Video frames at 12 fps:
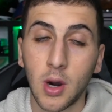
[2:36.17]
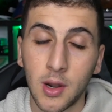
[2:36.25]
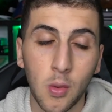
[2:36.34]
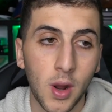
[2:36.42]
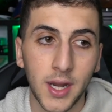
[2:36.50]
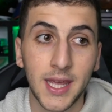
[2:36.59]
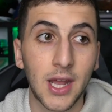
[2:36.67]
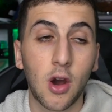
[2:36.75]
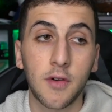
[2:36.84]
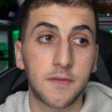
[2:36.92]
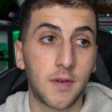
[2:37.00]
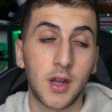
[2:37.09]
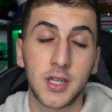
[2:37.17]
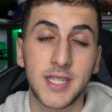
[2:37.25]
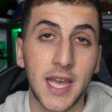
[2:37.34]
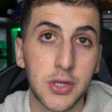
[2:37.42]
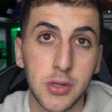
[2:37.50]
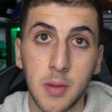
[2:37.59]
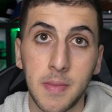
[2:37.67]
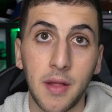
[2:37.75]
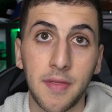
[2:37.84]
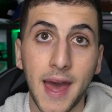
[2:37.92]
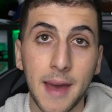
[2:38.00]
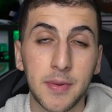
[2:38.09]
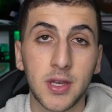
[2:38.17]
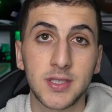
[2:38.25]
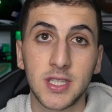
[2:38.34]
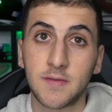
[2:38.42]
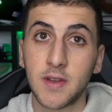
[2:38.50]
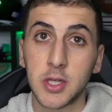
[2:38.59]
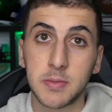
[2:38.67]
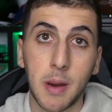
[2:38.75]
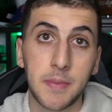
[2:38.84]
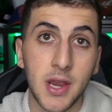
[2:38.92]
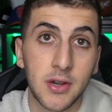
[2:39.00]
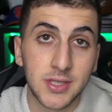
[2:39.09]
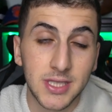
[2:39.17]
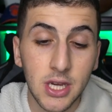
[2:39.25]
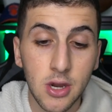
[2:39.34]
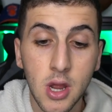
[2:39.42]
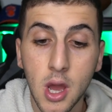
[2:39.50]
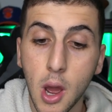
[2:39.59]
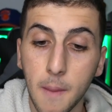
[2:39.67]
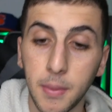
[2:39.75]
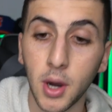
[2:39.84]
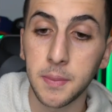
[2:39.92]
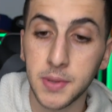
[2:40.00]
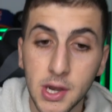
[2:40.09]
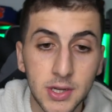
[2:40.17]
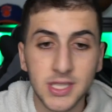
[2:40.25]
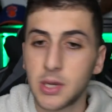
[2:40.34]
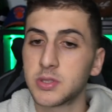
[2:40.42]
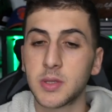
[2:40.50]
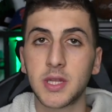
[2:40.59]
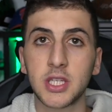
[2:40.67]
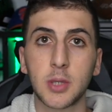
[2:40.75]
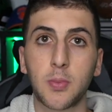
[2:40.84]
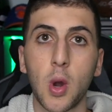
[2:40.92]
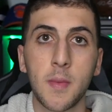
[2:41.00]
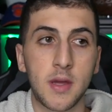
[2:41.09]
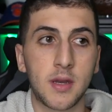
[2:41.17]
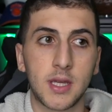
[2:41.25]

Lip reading: I don't want to get off on a tangent about that because this video is about Pierre Desir, but Pierre Desir was a disappointment.